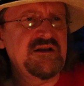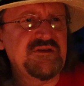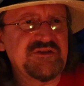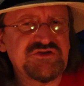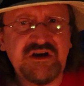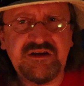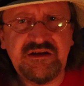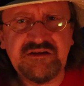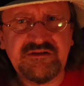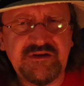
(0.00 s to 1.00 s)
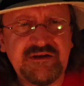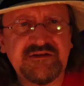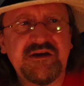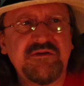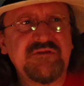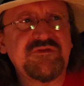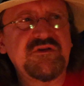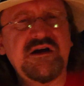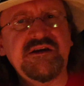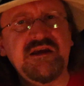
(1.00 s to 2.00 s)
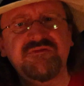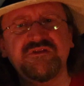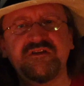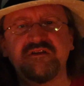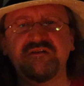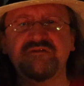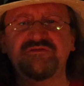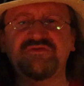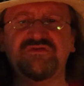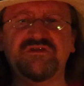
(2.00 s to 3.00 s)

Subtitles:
The Chinese Lay's, however, I'd have to give,